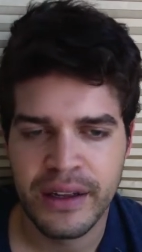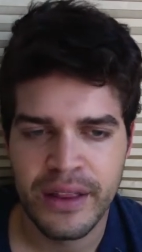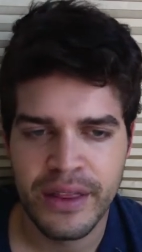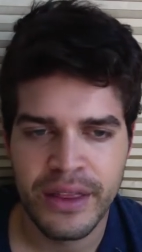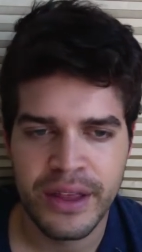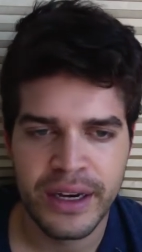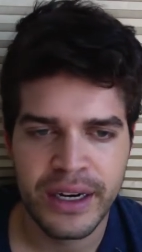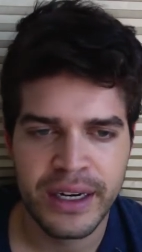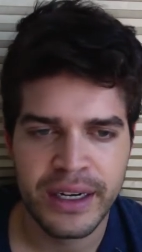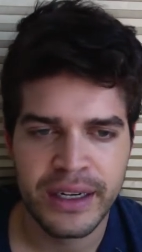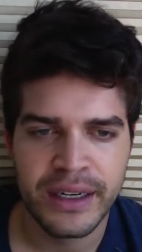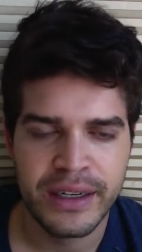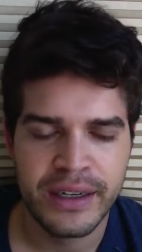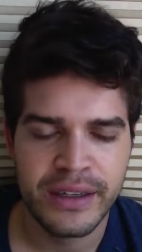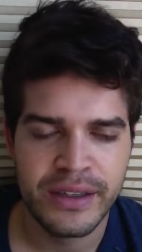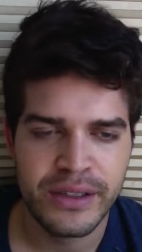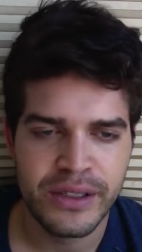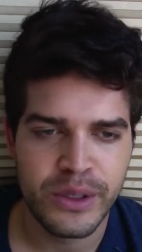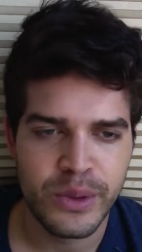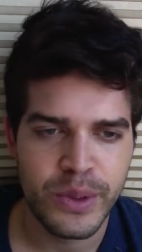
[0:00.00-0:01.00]
the
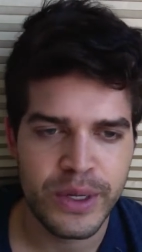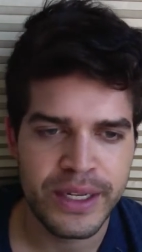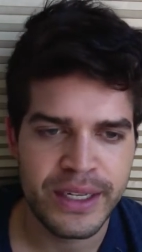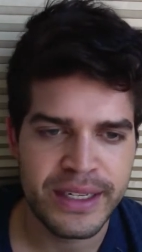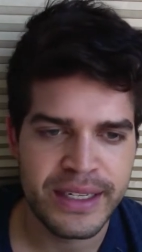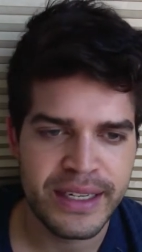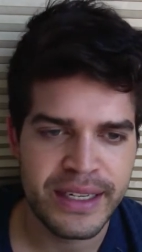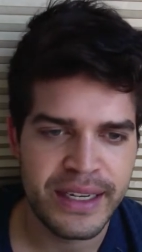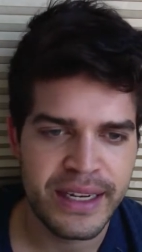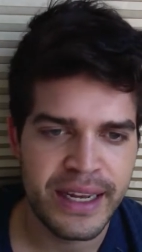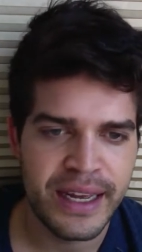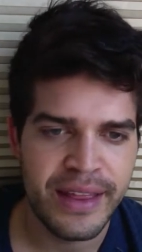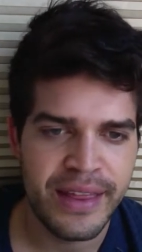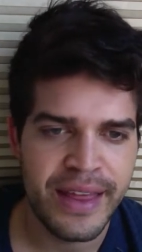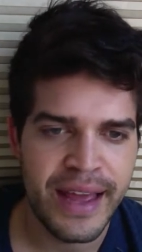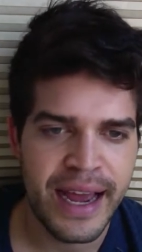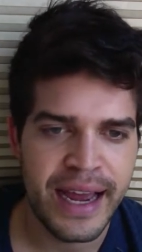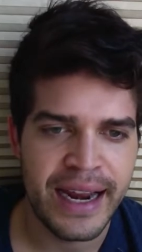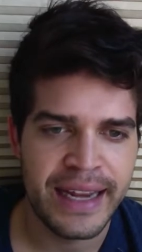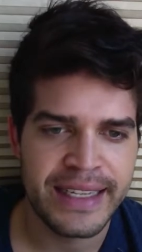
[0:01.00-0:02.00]
students
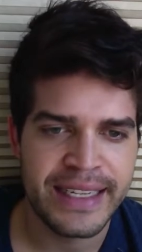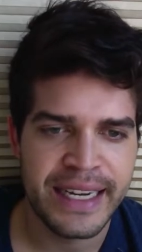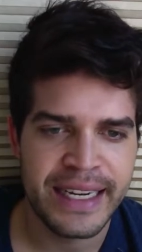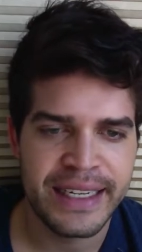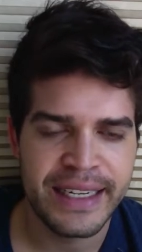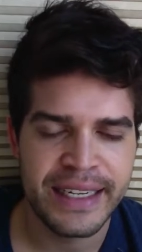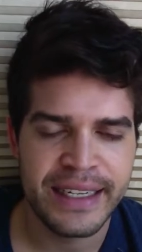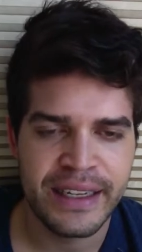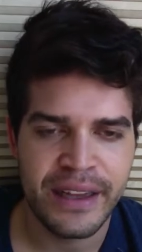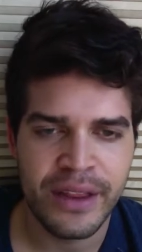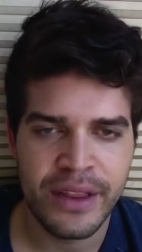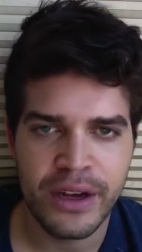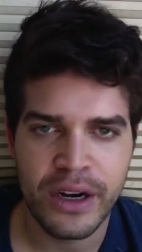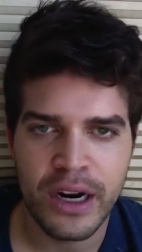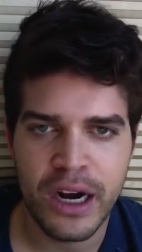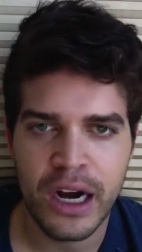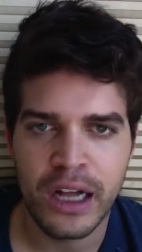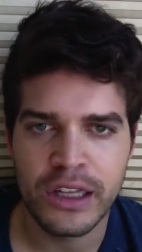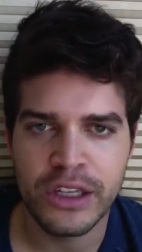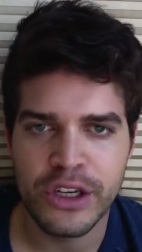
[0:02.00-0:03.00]
that attended the
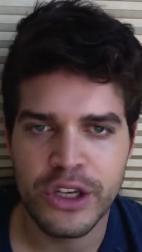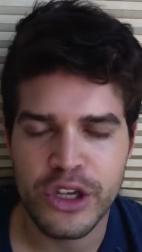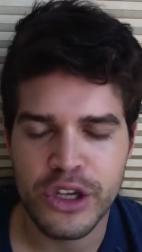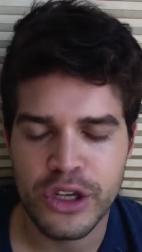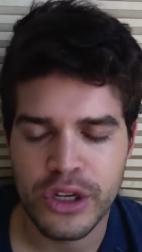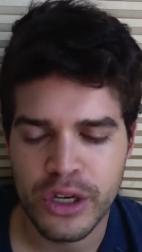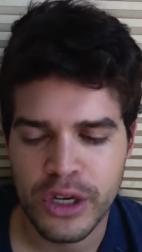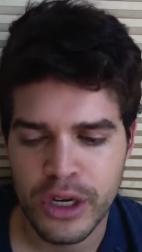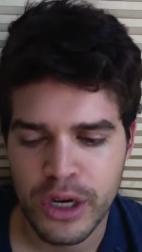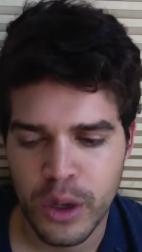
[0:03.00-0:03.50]
college